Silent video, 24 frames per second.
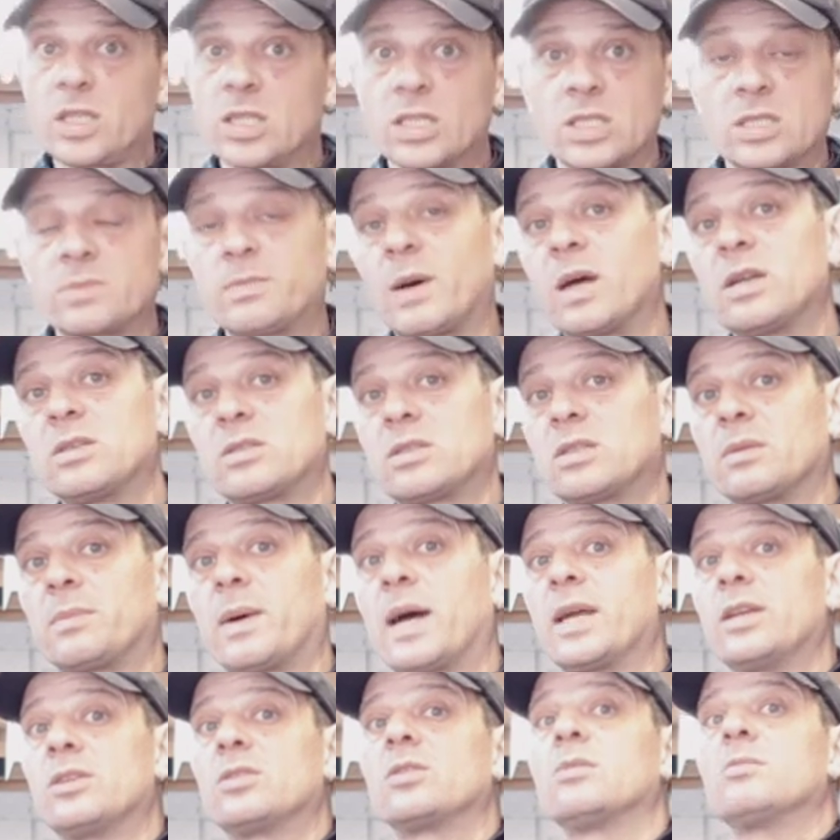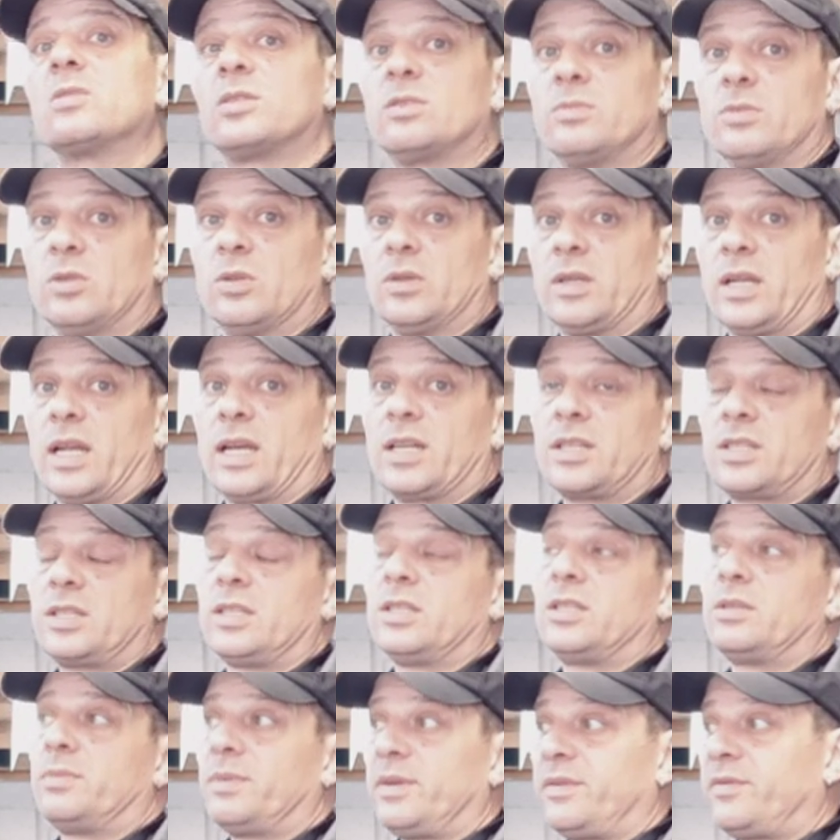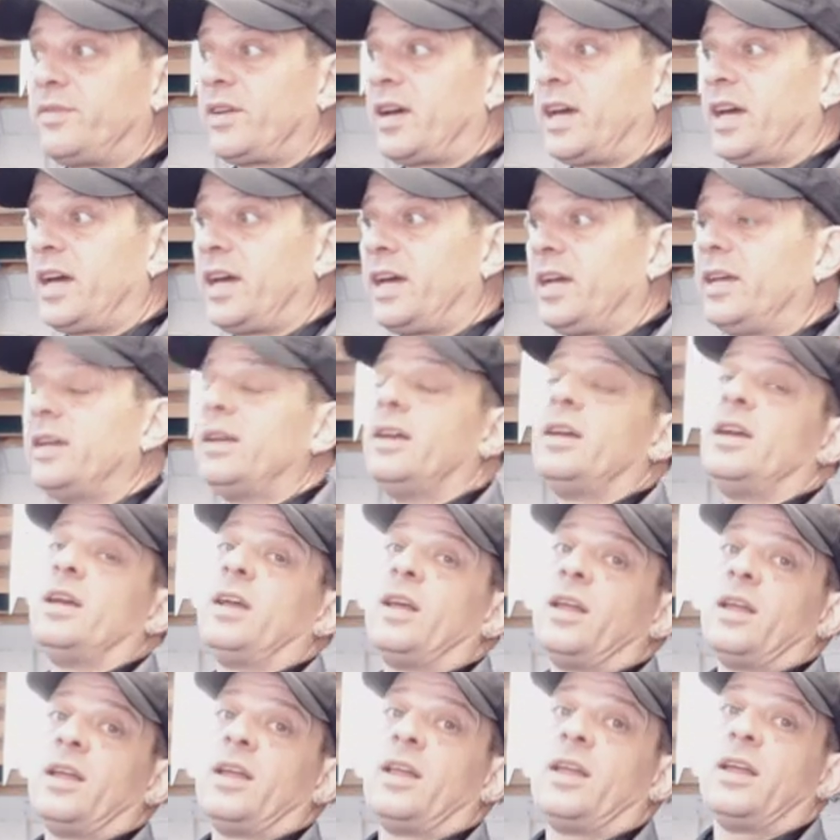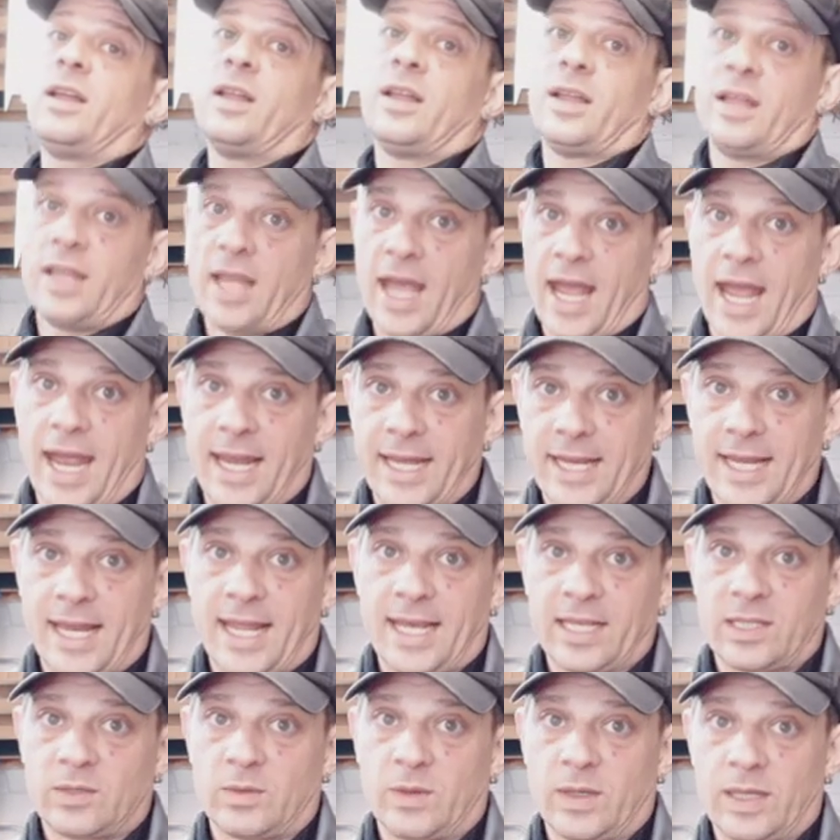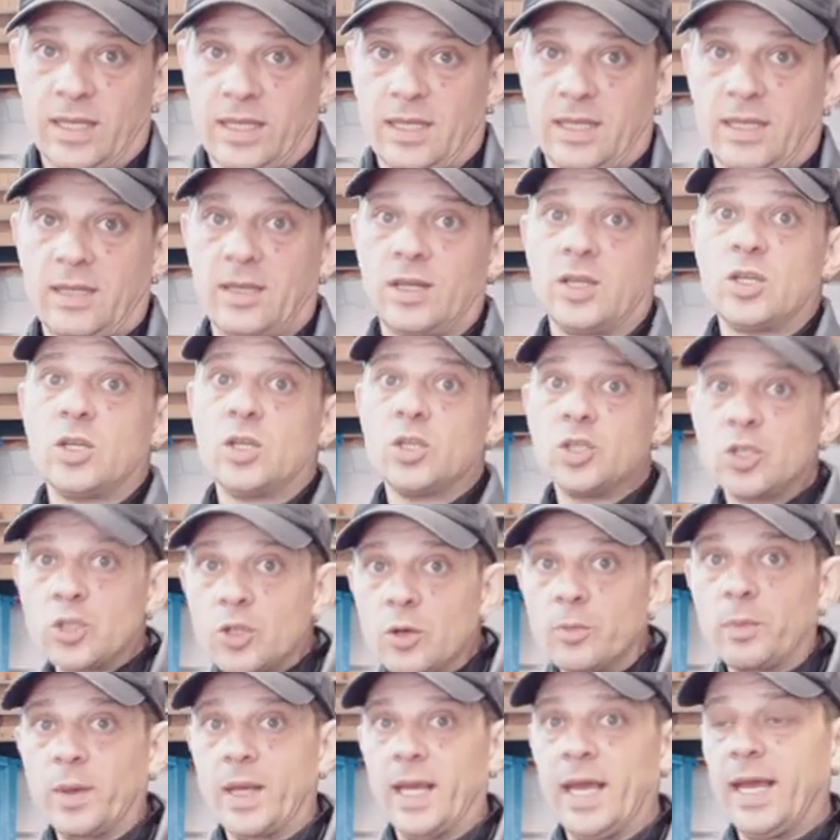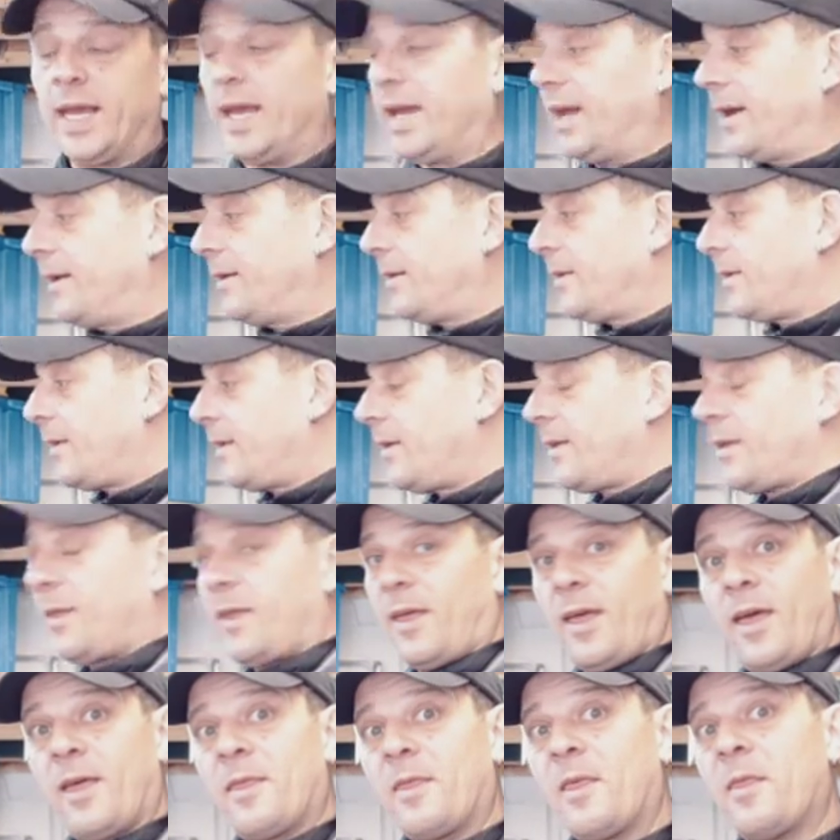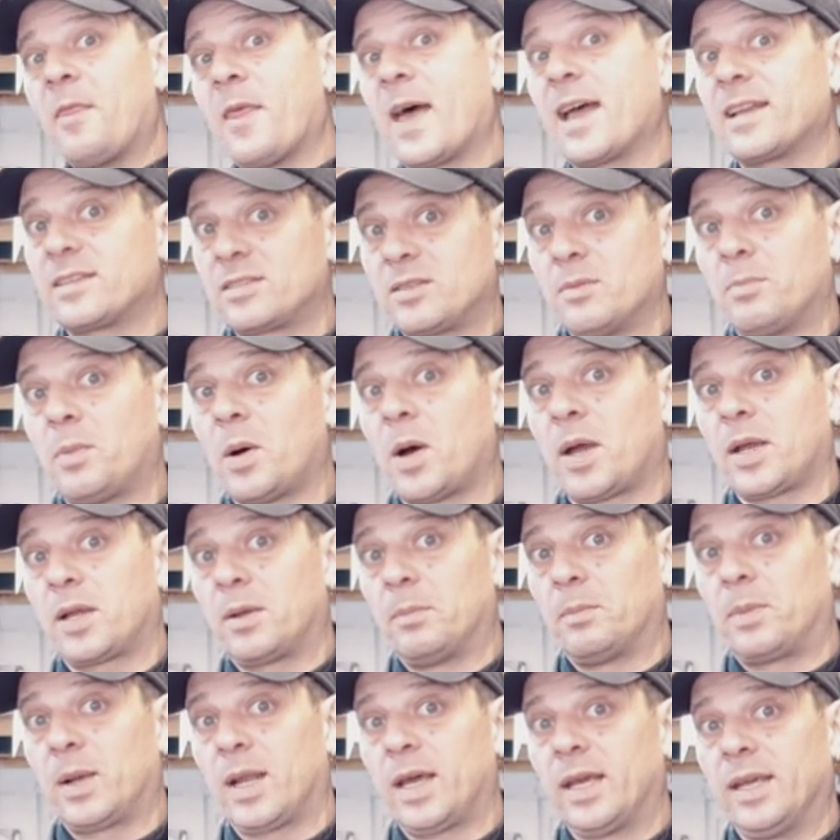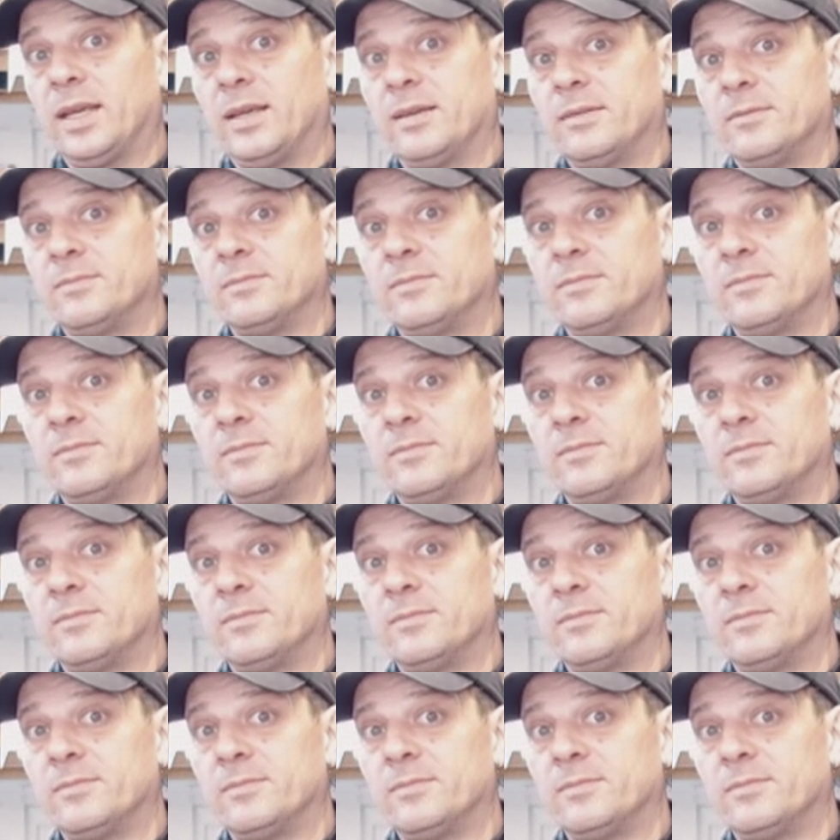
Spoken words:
Spoke to the paint shop this morning, actually. To be fair, end of next week should be here. And that's the bike complete.